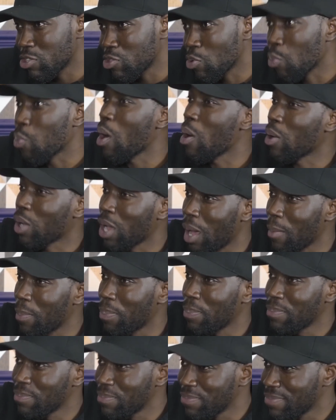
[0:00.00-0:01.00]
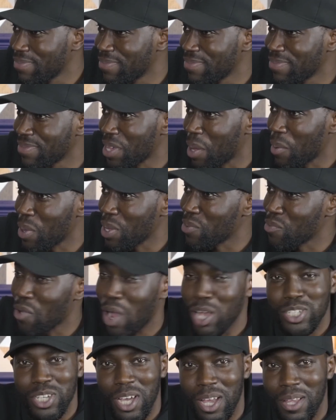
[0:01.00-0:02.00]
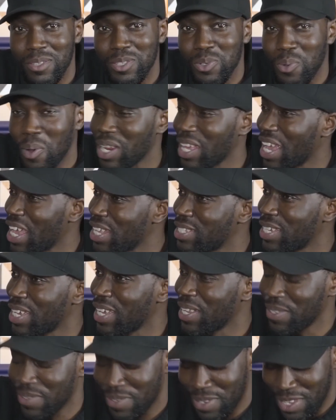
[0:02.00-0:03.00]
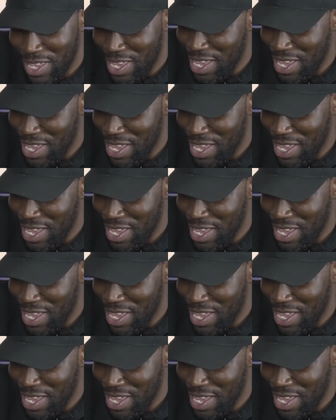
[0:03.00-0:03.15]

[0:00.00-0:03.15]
the World Cup. I mean, Russia 2018.